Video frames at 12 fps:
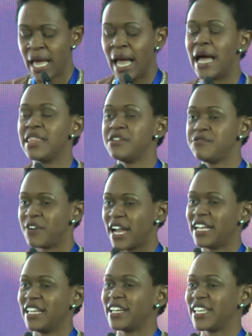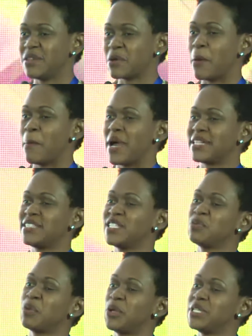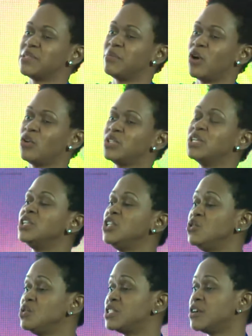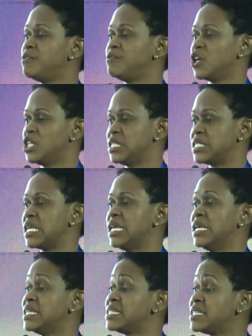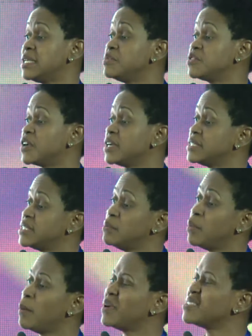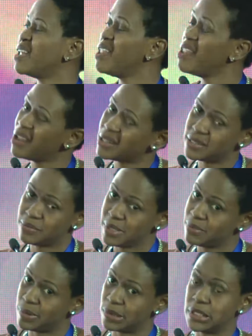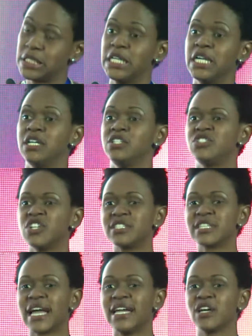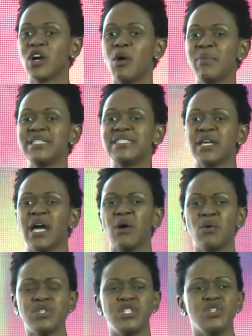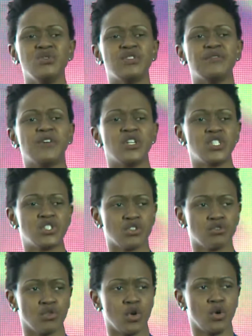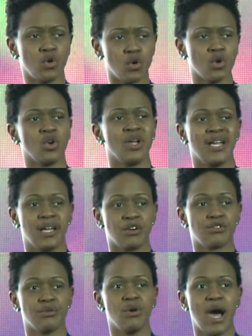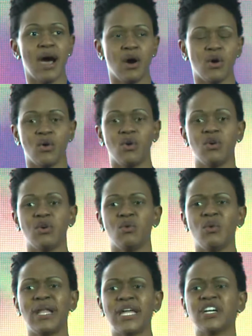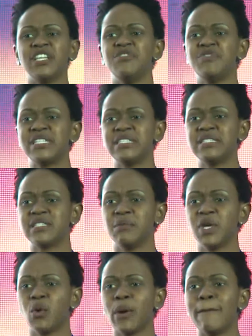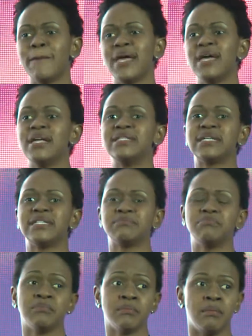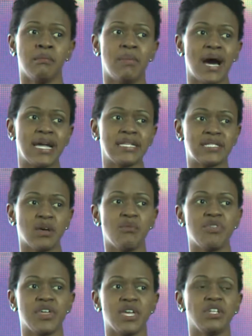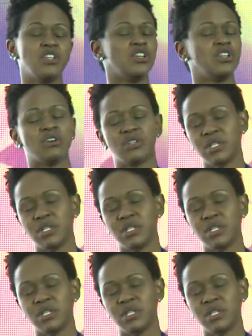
And then finally, I keep coming back to this point about use of funds. It seems very simple, but a lot of people just kind of come and say, I want to use the funds to grow. Grow how? Well, I'm going to invest in some equipment and buy something. No, no, no.